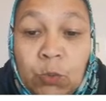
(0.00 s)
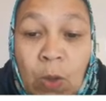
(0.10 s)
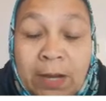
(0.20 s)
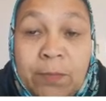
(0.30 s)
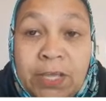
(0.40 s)

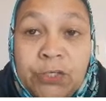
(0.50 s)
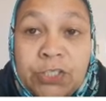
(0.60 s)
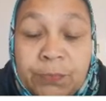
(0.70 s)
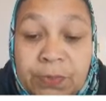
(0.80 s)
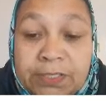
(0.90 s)
one
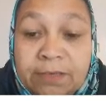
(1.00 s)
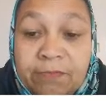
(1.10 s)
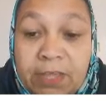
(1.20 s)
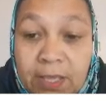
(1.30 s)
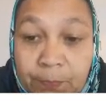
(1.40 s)
major
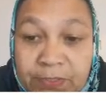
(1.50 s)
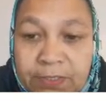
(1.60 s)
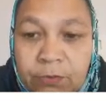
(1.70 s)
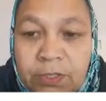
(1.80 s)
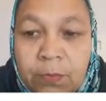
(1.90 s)
depressive
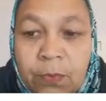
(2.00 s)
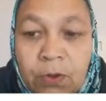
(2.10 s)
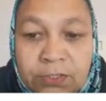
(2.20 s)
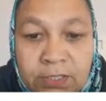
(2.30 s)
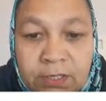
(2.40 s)
episode in the
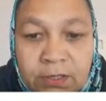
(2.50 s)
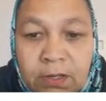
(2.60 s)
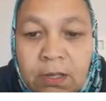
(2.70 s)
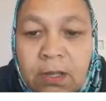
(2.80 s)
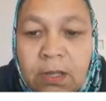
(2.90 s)
past year,
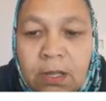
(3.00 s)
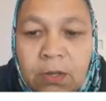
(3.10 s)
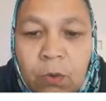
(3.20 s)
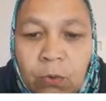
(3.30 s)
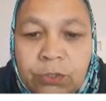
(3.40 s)

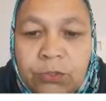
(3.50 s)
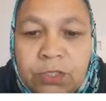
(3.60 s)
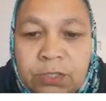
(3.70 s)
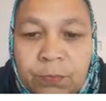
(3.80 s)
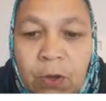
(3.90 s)
according to
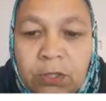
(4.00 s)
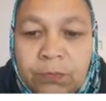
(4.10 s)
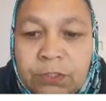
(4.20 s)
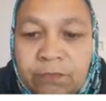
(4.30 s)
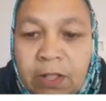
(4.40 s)
the
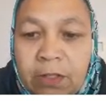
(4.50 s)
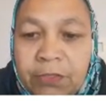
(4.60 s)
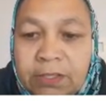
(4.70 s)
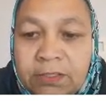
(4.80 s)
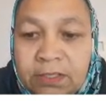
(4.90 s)
Department of Health
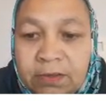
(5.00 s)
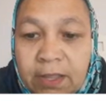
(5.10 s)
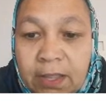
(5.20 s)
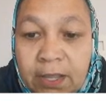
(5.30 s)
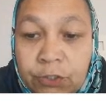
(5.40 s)

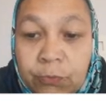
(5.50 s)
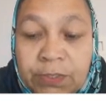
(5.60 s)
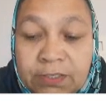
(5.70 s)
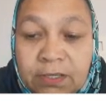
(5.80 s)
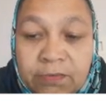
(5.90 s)
and
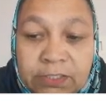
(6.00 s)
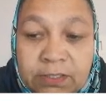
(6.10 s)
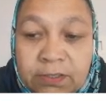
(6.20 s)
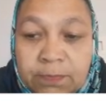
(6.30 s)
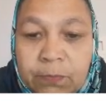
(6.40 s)
Human
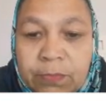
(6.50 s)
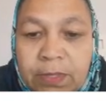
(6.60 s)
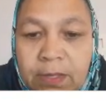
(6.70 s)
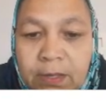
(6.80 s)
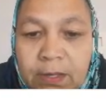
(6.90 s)
Services.
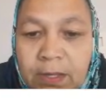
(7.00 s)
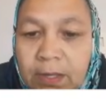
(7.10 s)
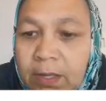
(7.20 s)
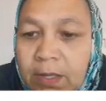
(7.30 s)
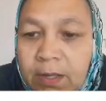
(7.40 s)

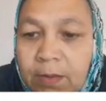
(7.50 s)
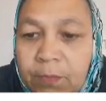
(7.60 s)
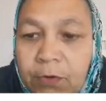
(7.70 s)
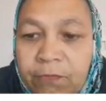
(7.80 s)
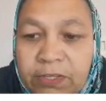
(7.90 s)

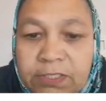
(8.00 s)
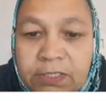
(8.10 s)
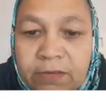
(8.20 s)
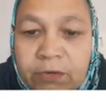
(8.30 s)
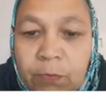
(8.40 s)
Professor
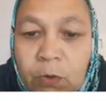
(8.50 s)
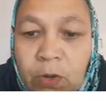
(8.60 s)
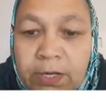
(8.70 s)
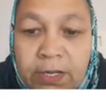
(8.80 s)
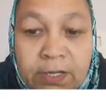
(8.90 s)
David
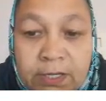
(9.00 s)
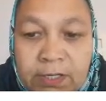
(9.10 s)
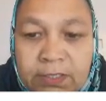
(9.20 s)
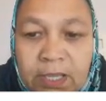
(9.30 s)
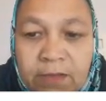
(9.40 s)
Makwanda
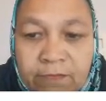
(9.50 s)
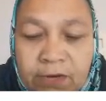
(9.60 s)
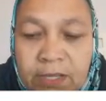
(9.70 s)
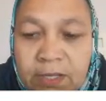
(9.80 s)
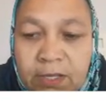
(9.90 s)
agrees
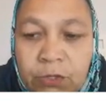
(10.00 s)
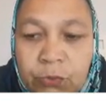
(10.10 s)
every year a